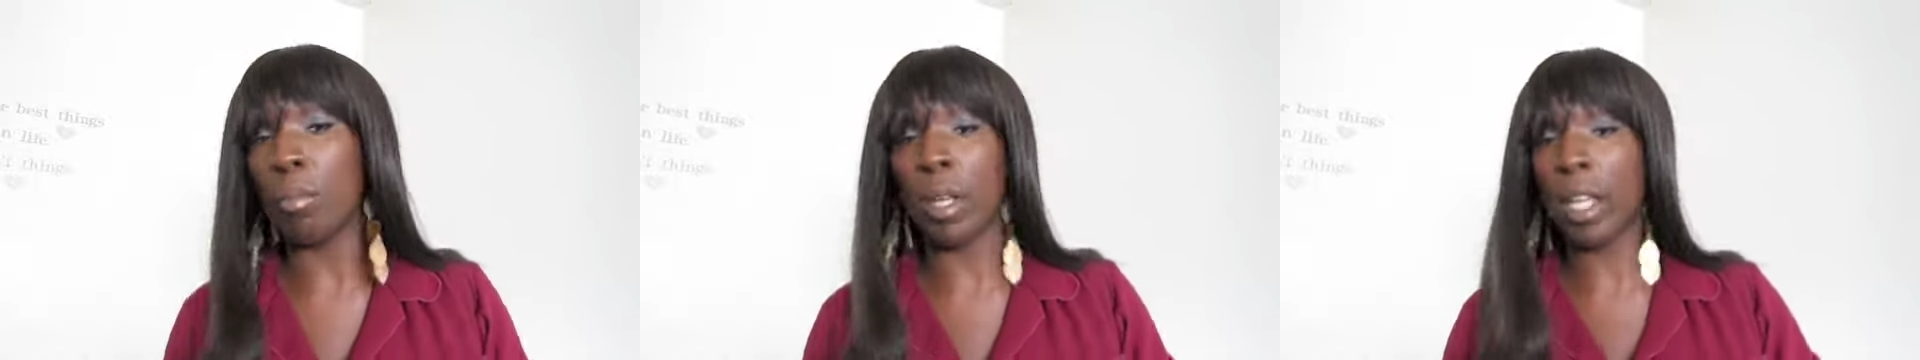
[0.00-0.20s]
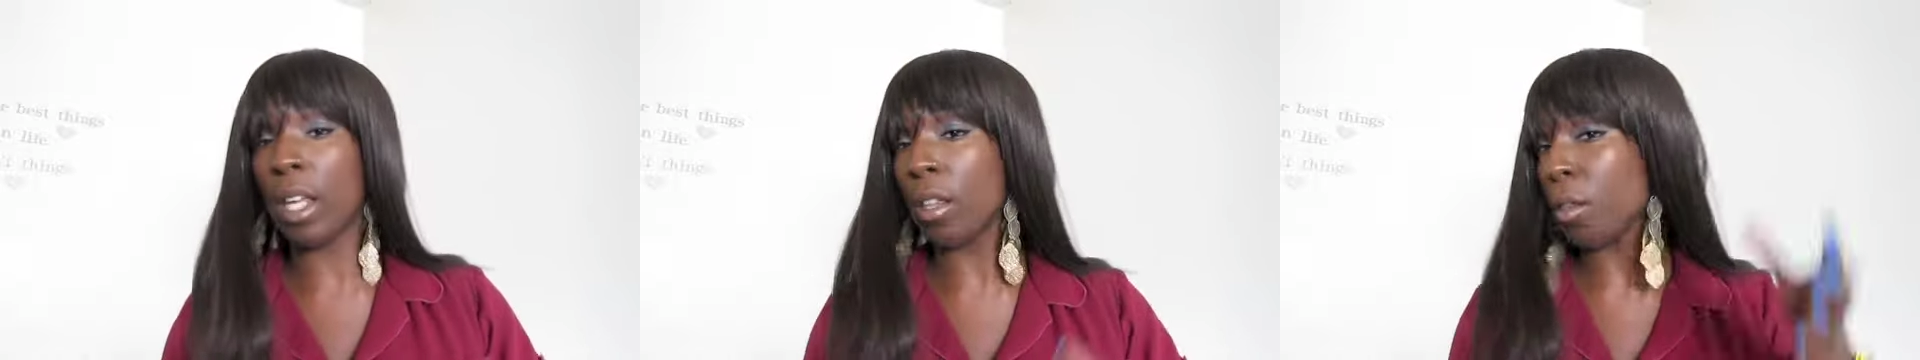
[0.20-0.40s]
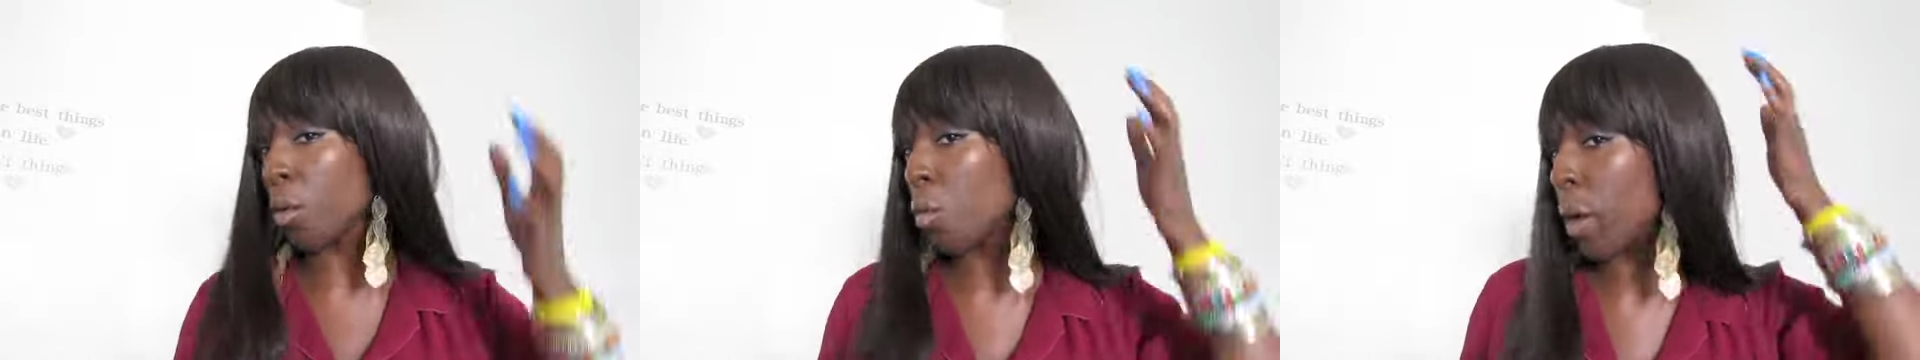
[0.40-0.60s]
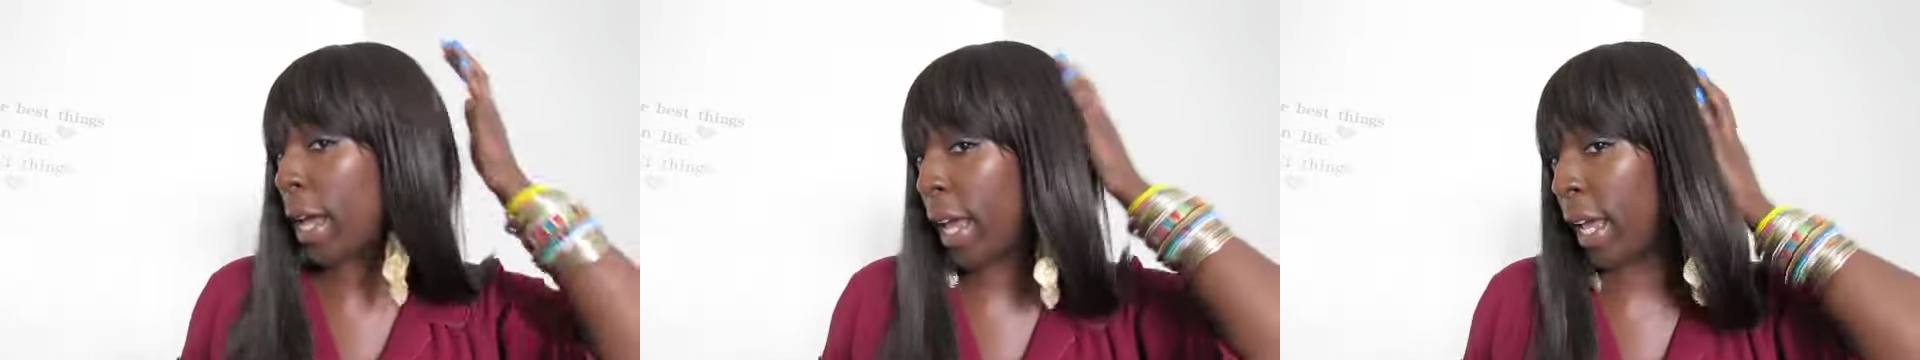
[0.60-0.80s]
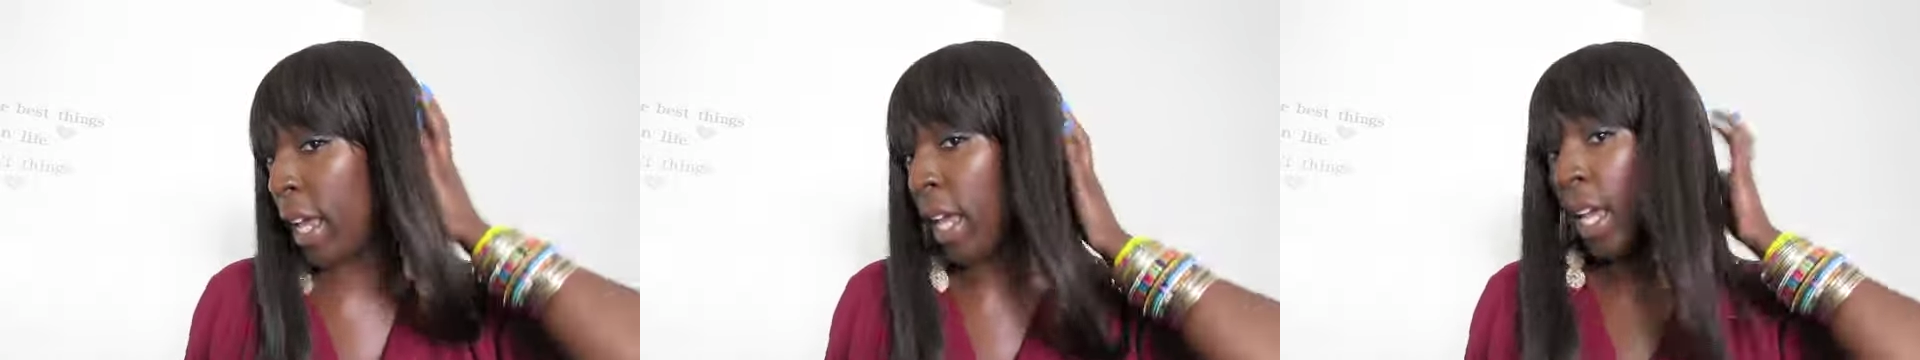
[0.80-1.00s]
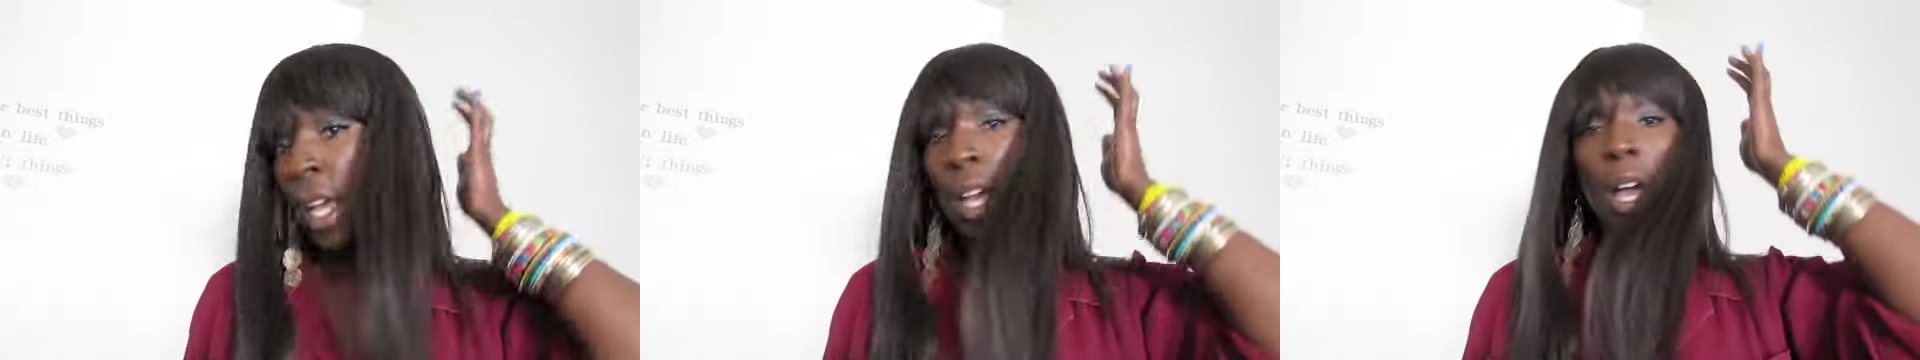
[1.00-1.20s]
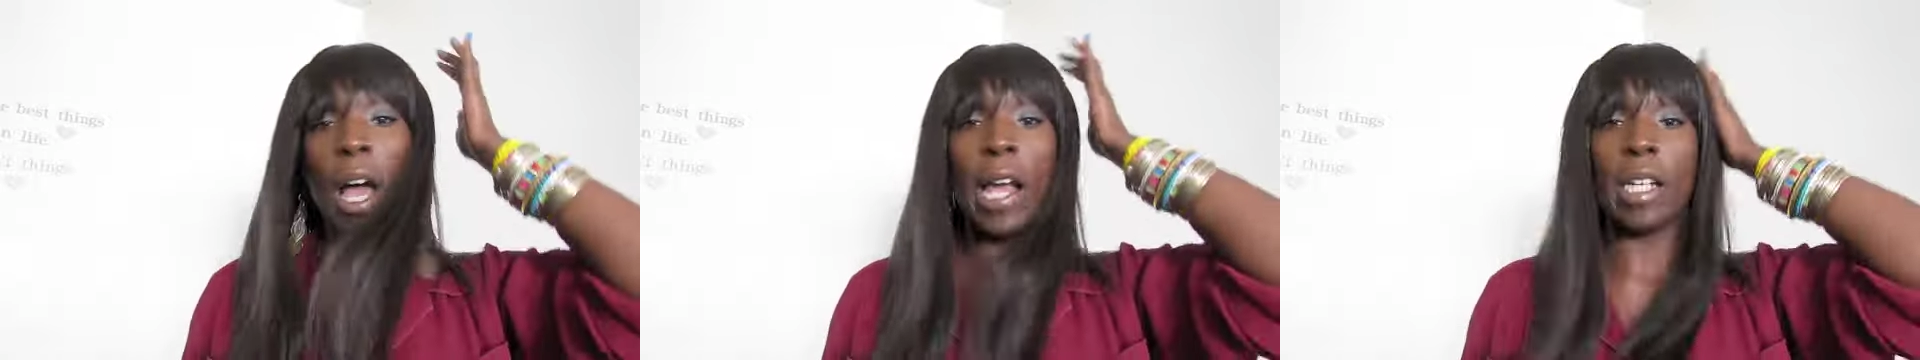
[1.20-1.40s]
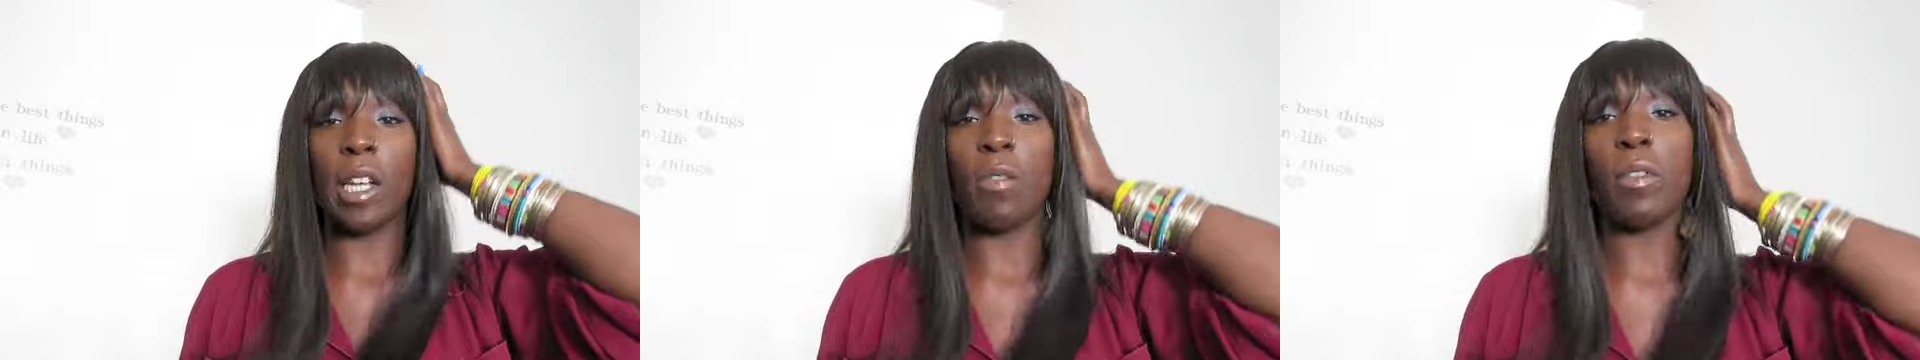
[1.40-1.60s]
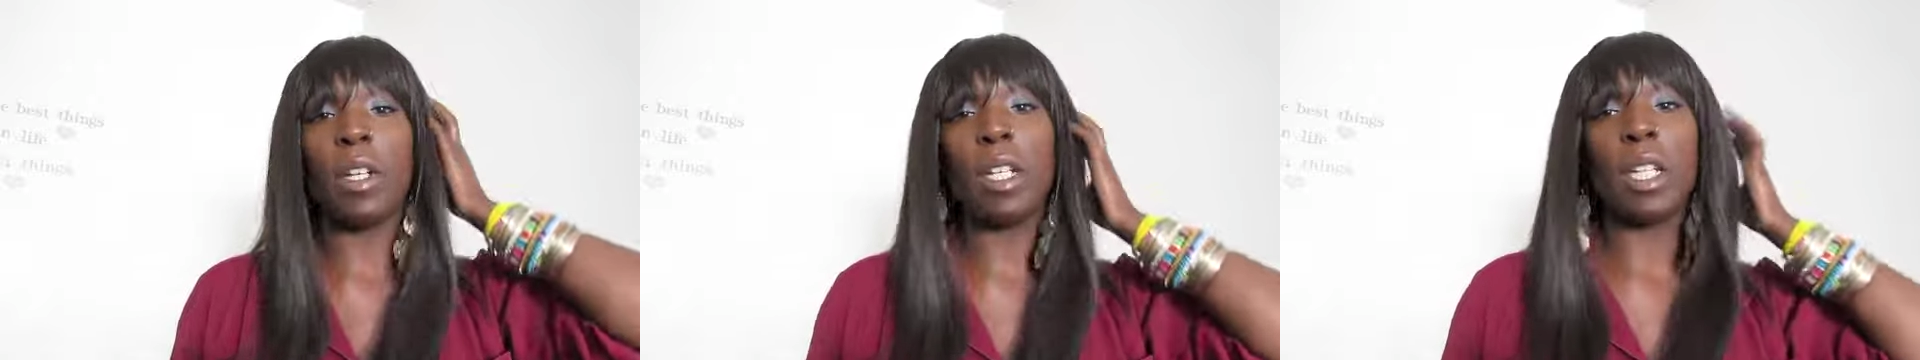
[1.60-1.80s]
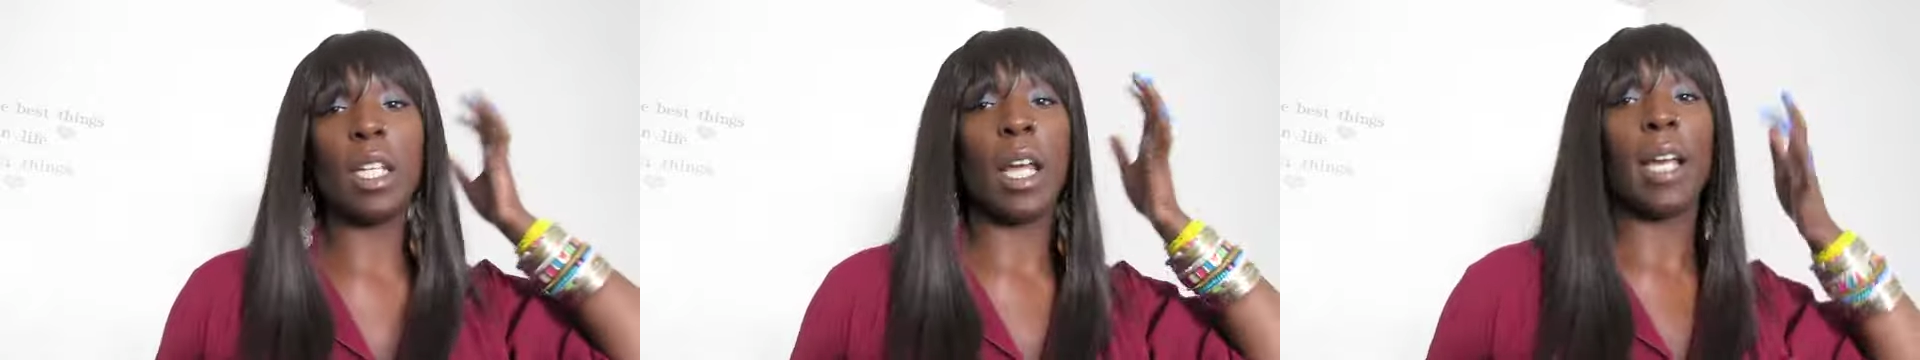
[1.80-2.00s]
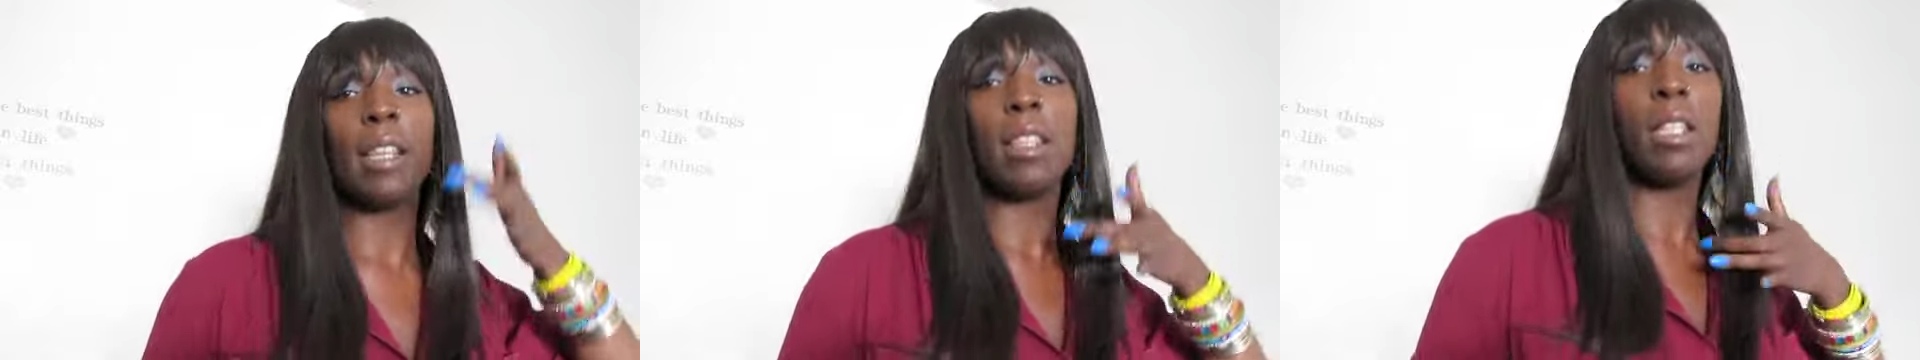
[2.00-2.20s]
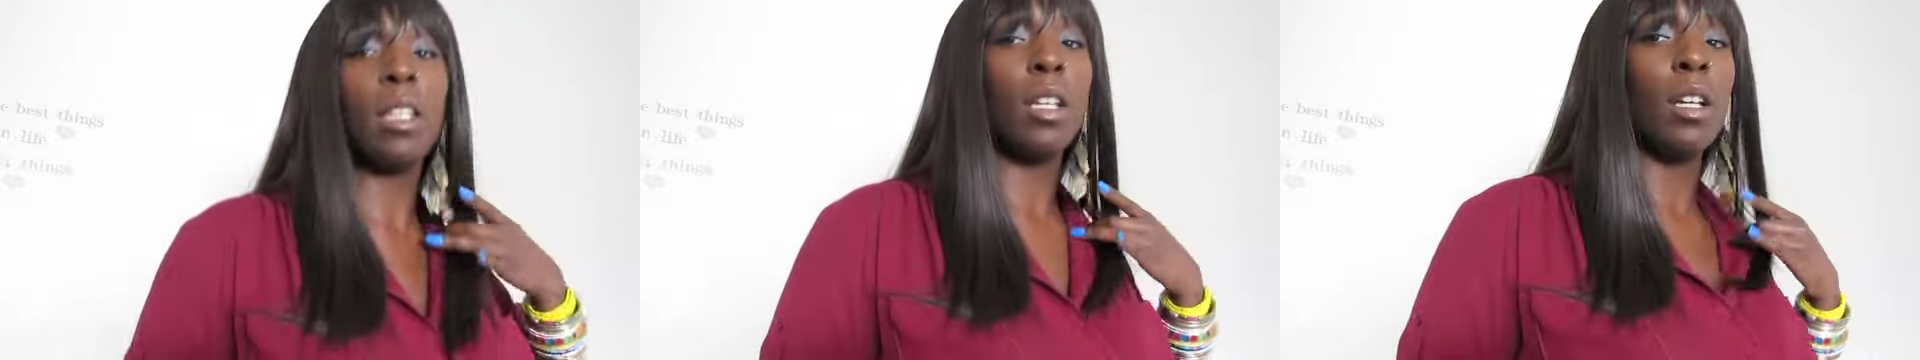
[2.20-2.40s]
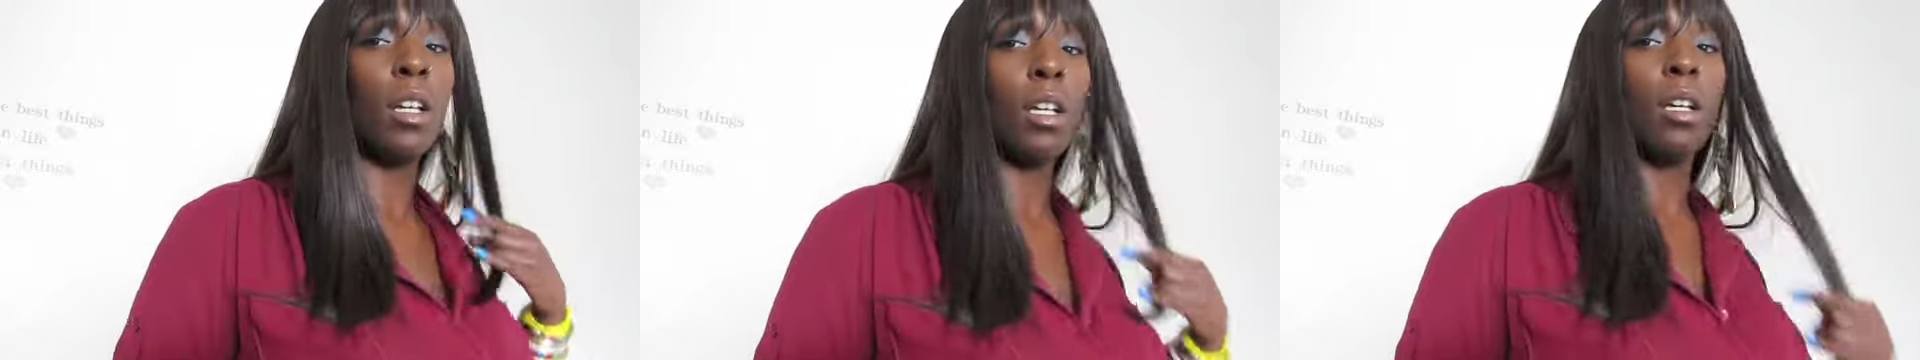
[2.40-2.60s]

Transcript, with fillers: But either way, I definitely like the look.